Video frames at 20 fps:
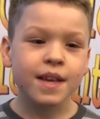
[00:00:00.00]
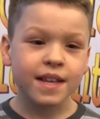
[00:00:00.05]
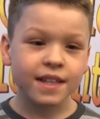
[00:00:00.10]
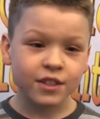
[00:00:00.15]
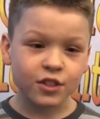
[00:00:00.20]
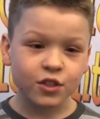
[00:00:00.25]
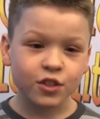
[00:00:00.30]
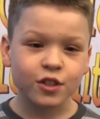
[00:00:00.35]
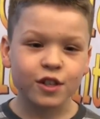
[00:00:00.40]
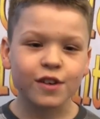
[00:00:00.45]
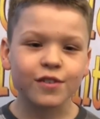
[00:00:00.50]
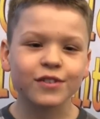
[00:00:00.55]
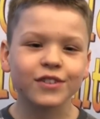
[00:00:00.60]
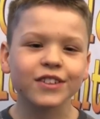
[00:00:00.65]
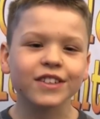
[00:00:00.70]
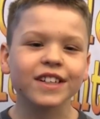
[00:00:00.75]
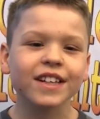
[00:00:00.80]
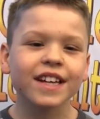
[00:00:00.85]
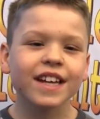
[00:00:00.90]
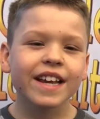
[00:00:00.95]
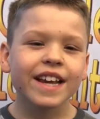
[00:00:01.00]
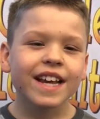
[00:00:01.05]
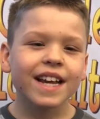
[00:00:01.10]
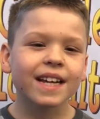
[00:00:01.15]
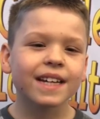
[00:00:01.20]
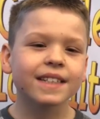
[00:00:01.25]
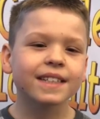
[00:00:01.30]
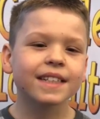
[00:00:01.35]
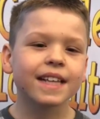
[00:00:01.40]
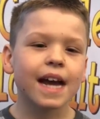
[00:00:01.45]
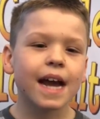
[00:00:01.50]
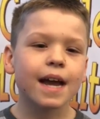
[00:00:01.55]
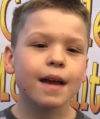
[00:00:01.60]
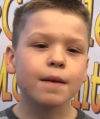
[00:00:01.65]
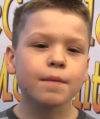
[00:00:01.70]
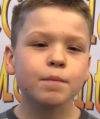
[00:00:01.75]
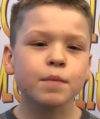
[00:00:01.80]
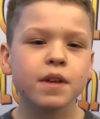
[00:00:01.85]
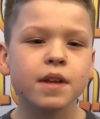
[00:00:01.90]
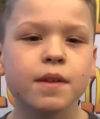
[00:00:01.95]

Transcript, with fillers: is Trevor, and I am